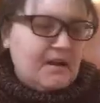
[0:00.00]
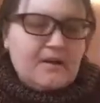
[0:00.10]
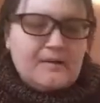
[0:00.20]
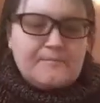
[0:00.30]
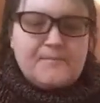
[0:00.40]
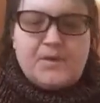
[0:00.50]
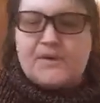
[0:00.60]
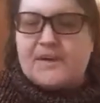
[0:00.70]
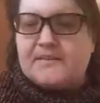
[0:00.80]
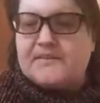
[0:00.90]

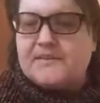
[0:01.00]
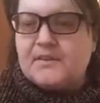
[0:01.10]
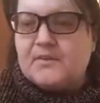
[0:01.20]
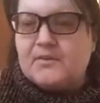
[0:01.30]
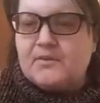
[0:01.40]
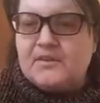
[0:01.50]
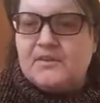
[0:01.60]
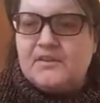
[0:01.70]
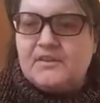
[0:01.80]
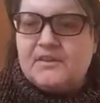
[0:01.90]
Okay, so
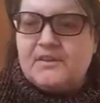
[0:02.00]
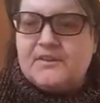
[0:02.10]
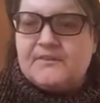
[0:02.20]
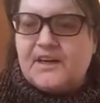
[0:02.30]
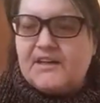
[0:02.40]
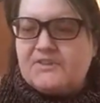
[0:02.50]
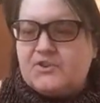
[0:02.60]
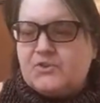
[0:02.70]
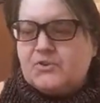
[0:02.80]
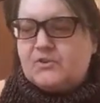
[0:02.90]
you've
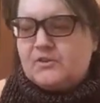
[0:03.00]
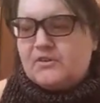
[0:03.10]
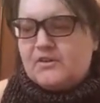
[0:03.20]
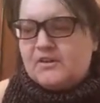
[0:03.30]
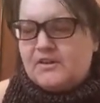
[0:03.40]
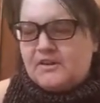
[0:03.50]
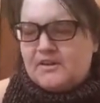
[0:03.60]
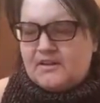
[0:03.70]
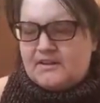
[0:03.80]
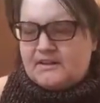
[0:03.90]
got your
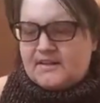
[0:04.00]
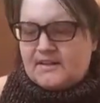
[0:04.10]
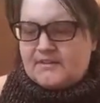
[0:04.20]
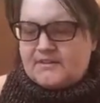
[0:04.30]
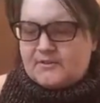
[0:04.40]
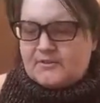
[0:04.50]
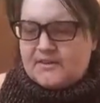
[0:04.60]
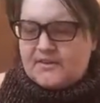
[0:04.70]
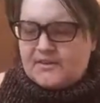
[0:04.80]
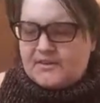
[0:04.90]
dust over
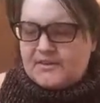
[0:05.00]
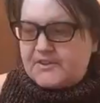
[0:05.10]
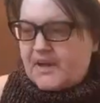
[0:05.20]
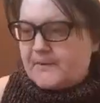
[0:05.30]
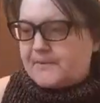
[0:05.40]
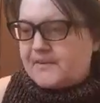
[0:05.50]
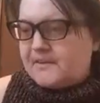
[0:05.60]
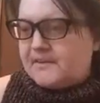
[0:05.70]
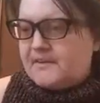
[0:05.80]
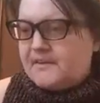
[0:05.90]
here on your
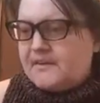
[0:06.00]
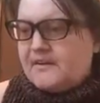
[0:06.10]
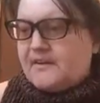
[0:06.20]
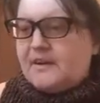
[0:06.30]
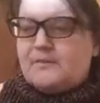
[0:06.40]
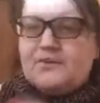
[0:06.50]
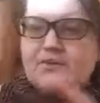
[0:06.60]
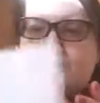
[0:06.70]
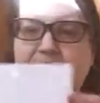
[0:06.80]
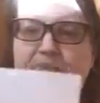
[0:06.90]
napkin, and what
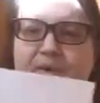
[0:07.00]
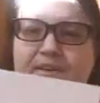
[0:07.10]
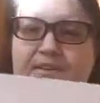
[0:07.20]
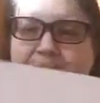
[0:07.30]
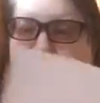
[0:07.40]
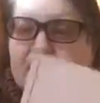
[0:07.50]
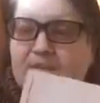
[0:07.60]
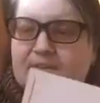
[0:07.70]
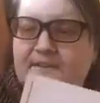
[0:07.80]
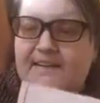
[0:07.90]
you're going to want to do
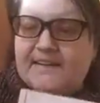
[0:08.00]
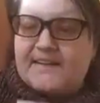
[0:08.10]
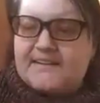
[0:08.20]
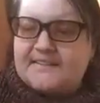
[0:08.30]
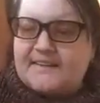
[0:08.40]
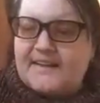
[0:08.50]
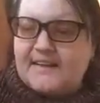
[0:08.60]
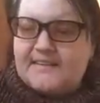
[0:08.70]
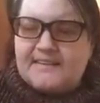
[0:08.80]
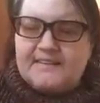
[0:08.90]
is set that
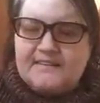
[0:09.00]
aside.